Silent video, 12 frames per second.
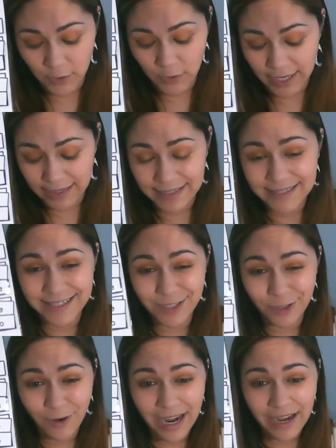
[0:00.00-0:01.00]
Okay, they
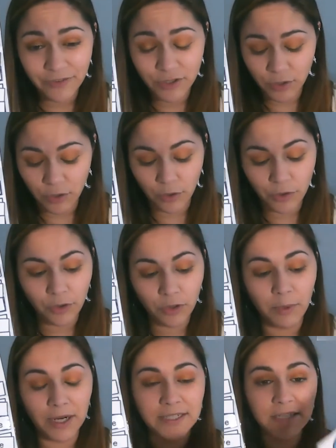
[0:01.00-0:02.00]
still have to go through
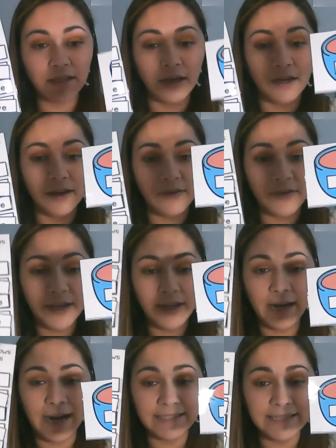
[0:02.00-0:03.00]
the process of
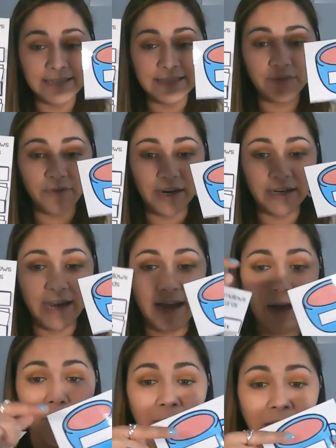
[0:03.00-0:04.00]
identifying
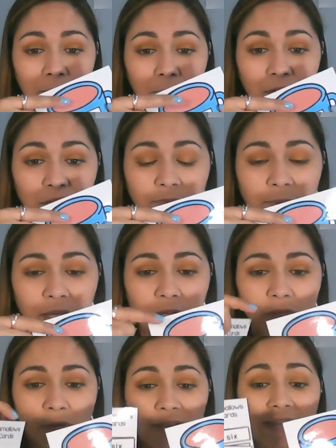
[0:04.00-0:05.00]
how many
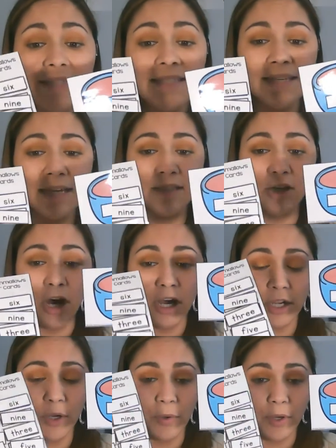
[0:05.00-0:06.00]
marshmallows are inside the
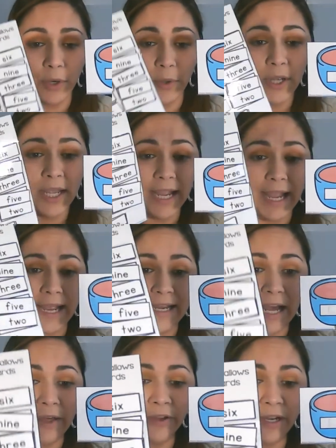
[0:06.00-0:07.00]
hot cocoa, and
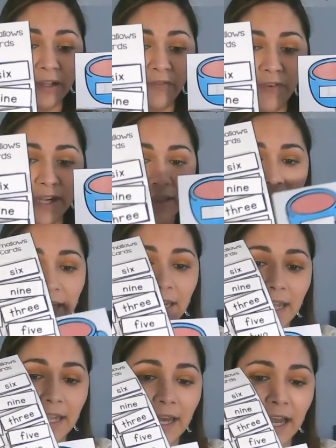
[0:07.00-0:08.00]
now they're gonna find
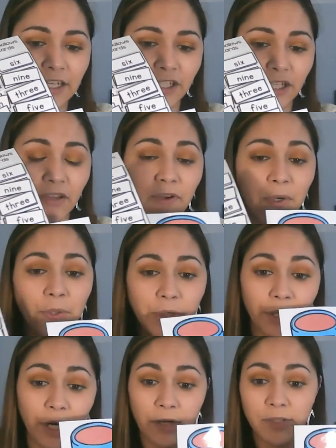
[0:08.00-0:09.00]
it and actually
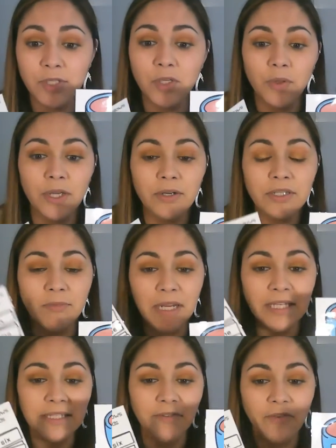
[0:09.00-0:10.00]
Velcro it on. So there's
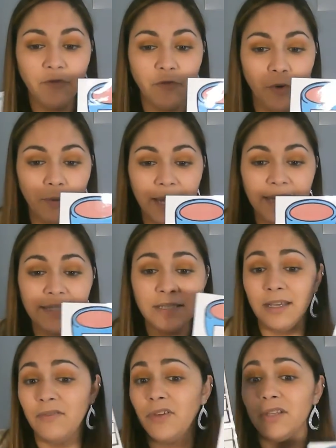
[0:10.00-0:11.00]
many different formats.
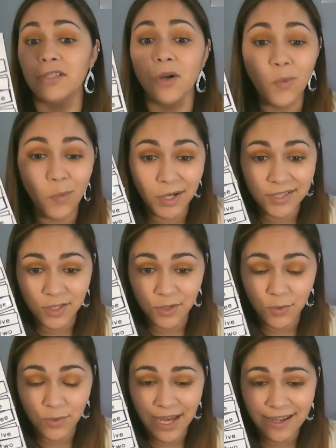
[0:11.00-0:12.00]
If you don't want to
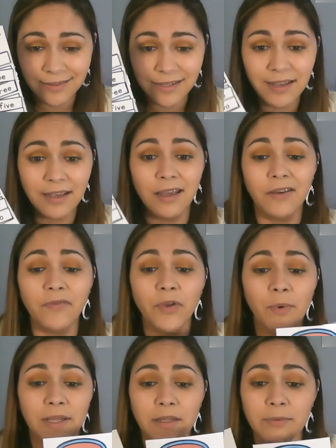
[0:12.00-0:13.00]
do that, if
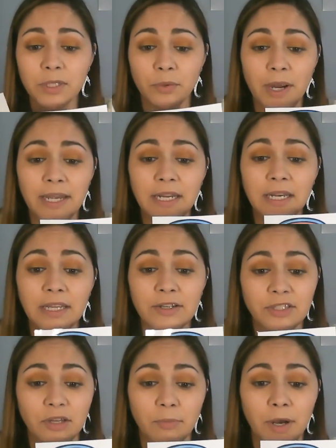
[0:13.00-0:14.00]
you want them to write it,
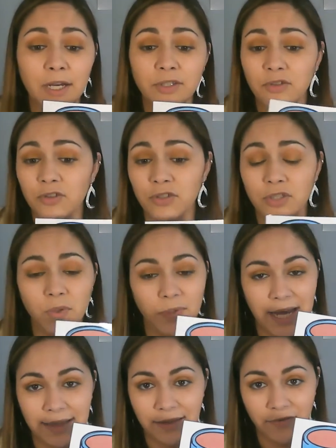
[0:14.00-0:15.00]
here's the box, you just
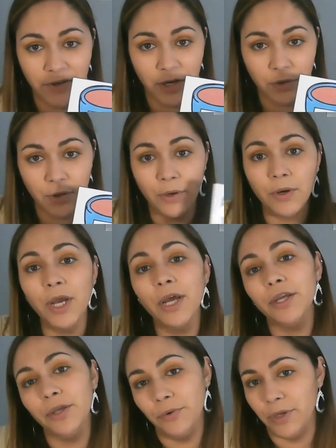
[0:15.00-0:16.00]
don't add the Velcro,
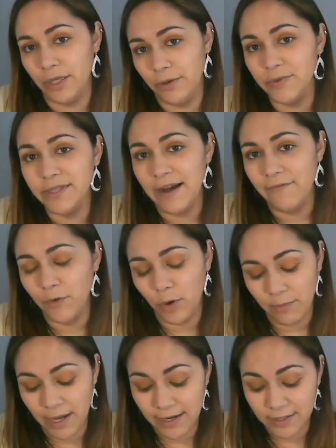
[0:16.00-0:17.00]
you can use that
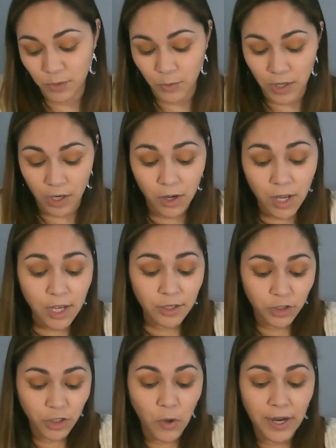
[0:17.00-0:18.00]
format as well.
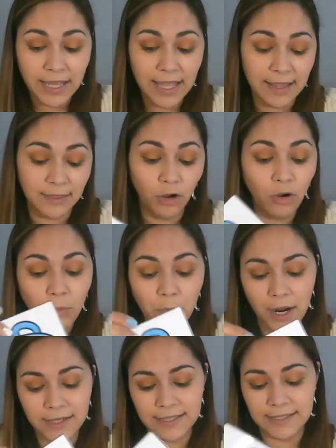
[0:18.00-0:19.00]
So again, the whole
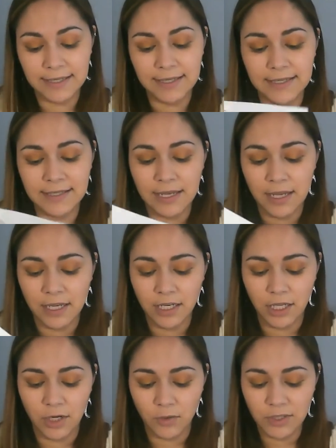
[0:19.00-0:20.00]
process is,
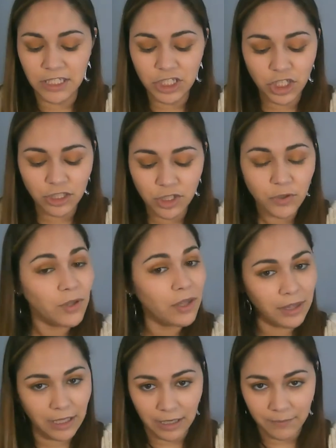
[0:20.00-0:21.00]
you know, teaching to the
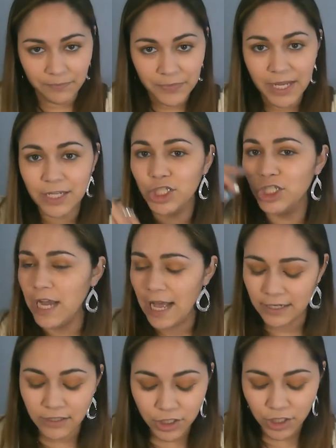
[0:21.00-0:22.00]
theme,
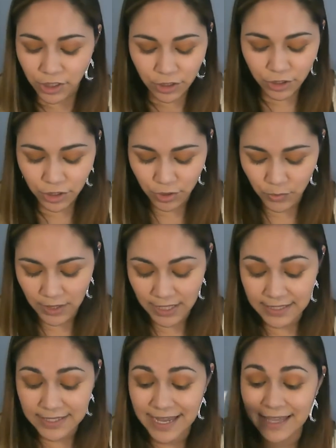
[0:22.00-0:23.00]
challenging your
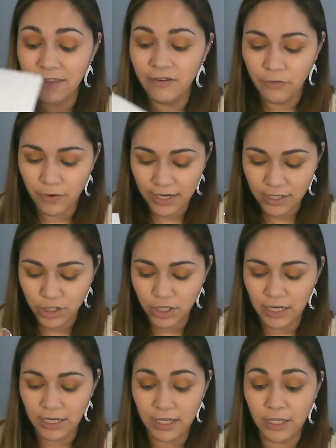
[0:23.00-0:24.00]
students, and
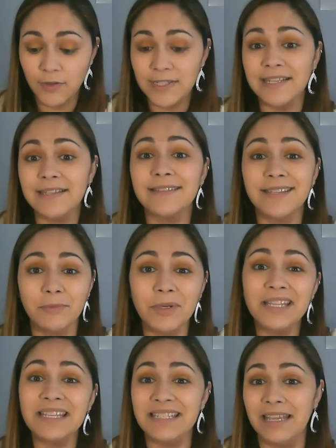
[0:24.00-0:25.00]
differentiating using some
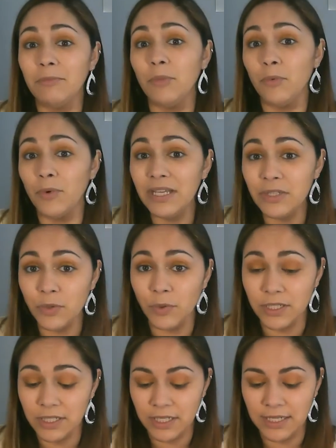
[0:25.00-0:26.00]
of the same
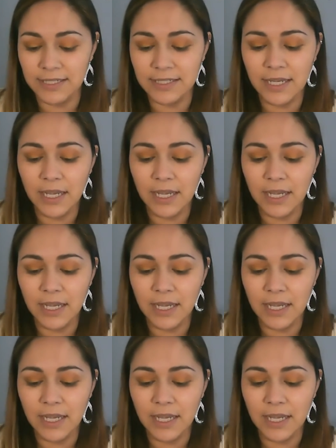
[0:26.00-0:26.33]
resources.